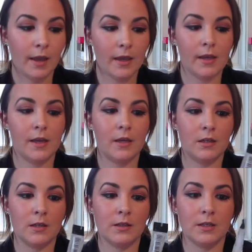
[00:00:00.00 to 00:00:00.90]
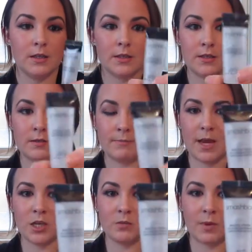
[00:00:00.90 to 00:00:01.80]
and the
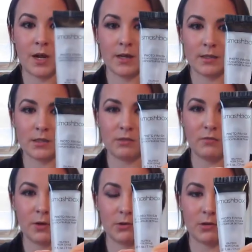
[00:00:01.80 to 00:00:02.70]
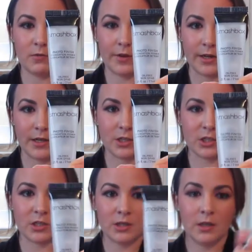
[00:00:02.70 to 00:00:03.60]
Smashbox Photo
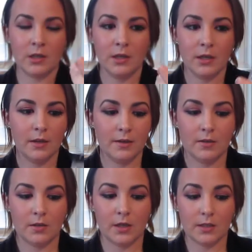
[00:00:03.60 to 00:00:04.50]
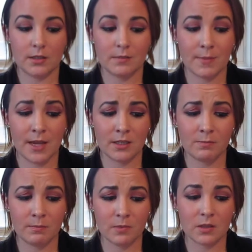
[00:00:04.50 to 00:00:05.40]
Finish. The
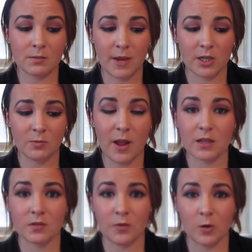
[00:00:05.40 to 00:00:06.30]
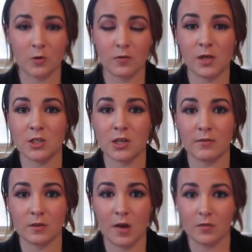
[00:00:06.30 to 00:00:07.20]
Smashbox Photo Finish,
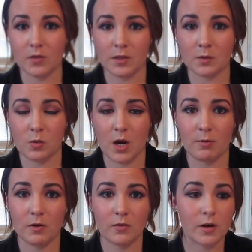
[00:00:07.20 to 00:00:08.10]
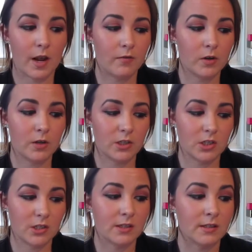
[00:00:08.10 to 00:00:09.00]
I've loved this primer forever.
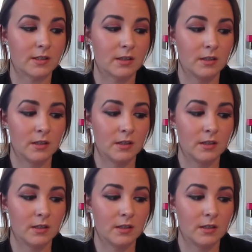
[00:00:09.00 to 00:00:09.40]
It's just,